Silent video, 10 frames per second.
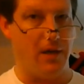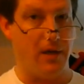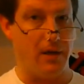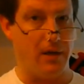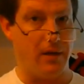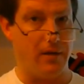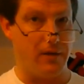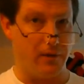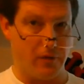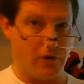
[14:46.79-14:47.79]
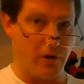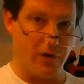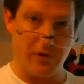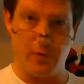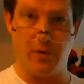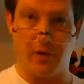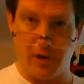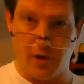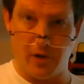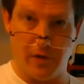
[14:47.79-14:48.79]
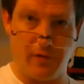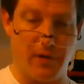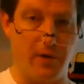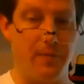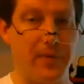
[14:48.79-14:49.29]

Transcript: that is charge or current flow,